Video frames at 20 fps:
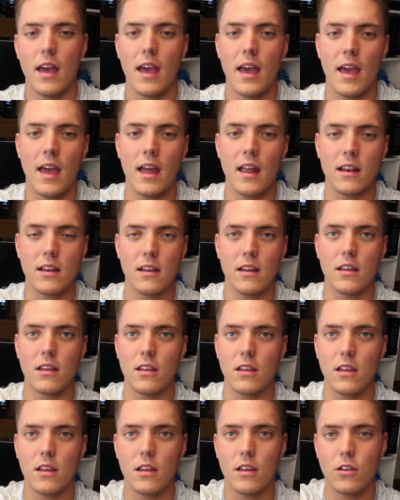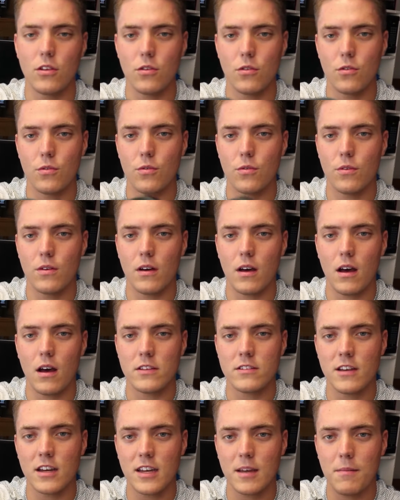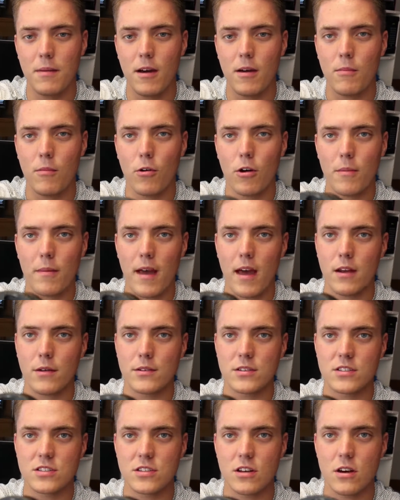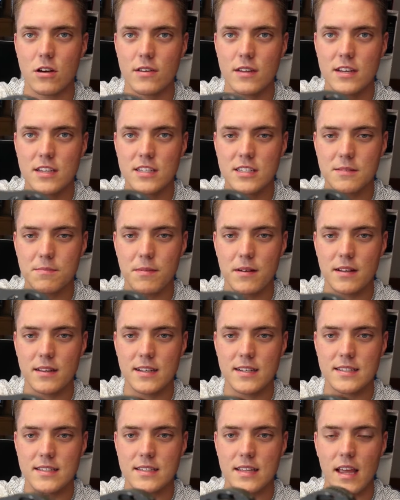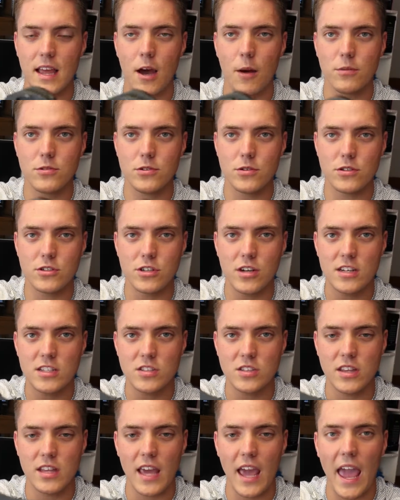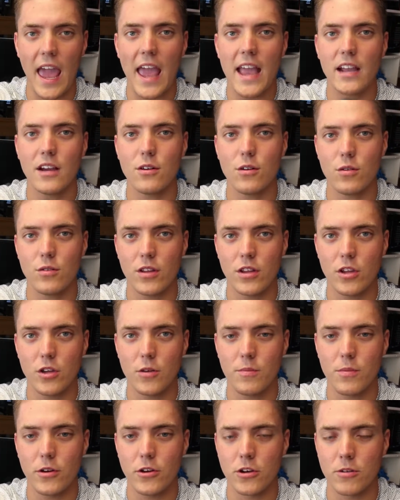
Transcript: And I'll talk about more about how to install this, but this helps you adjust the angle that you put